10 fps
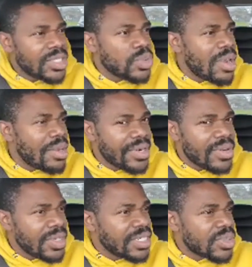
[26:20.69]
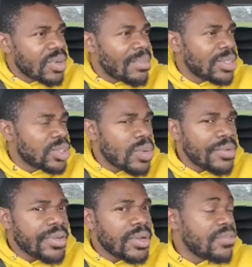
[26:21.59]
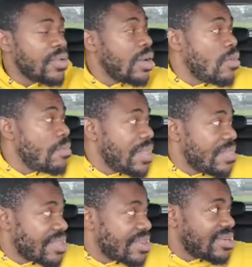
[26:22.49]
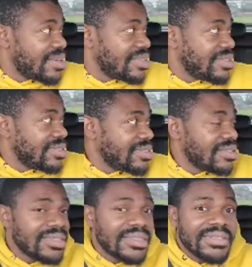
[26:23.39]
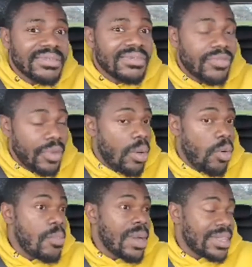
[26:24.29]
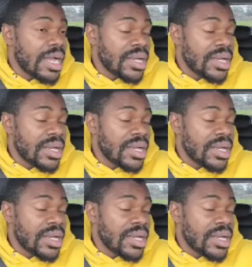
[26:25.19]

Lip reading: is probably under $200 or about $200 for a whole month.